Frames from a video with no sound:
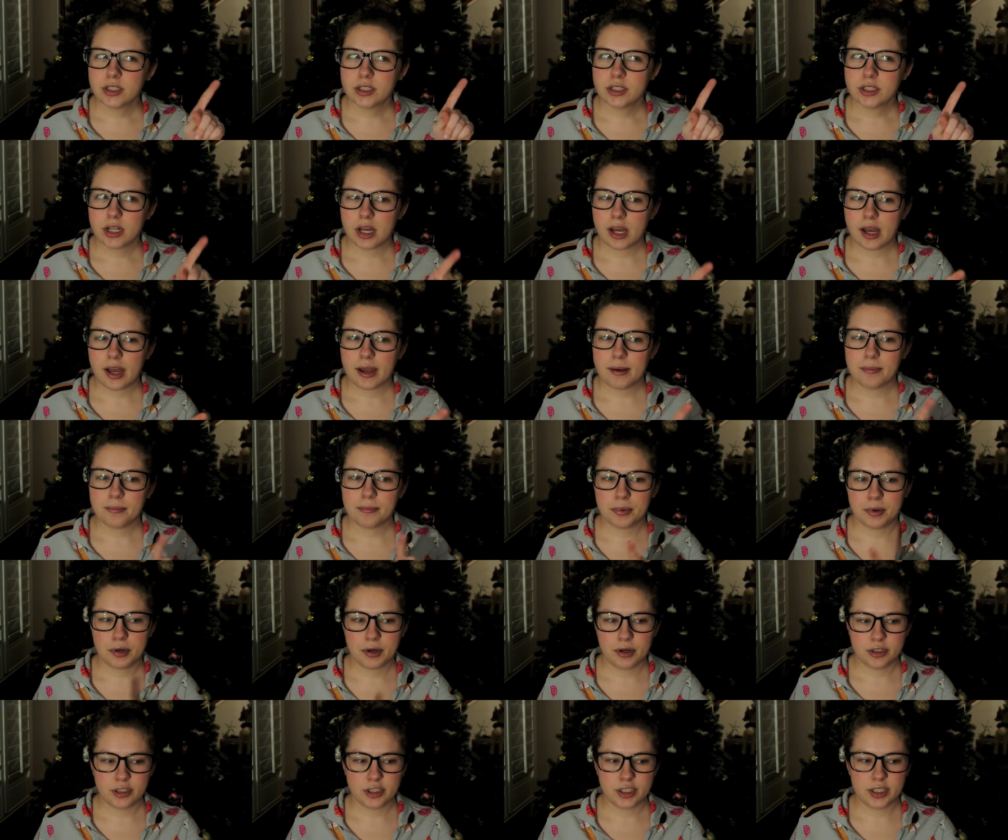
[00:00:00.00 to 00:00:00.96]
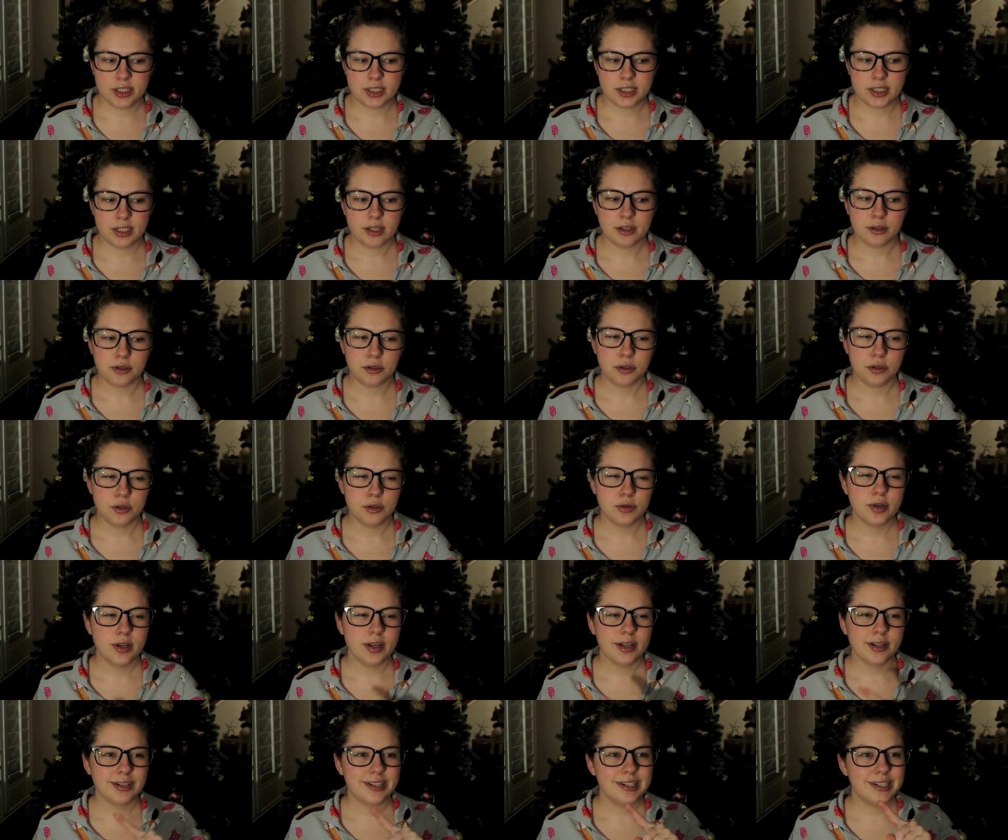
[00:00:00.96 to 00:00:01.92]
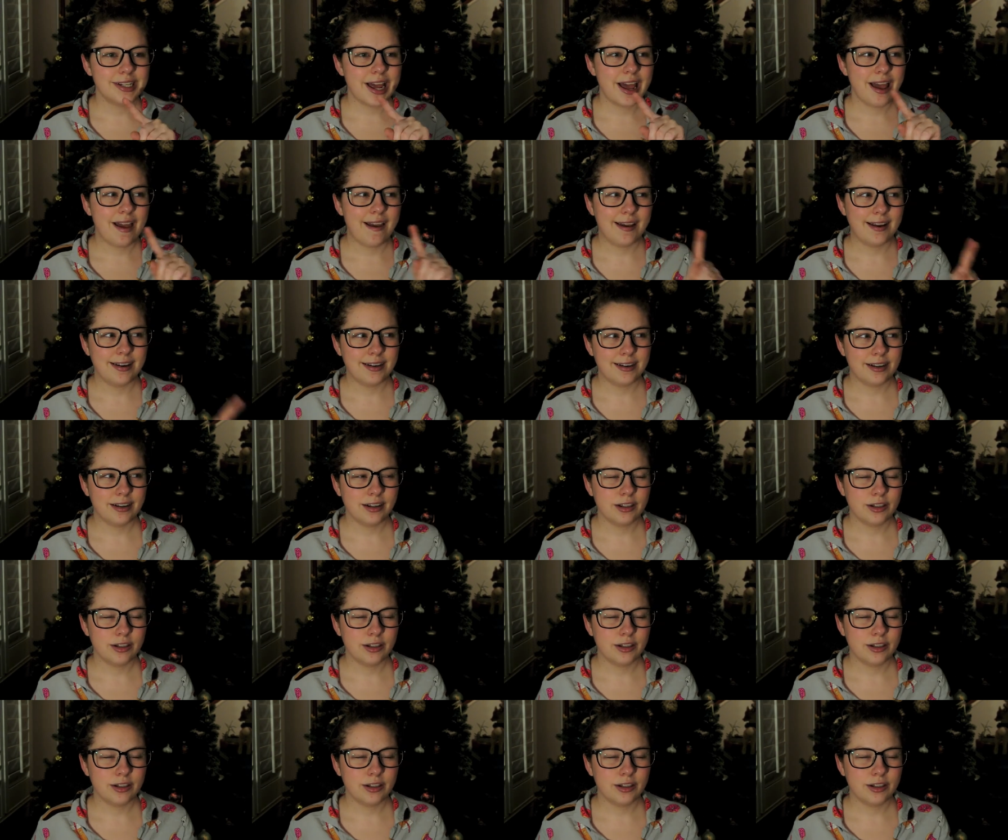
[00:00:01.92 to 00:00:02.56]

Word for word: time purchasing, you get $10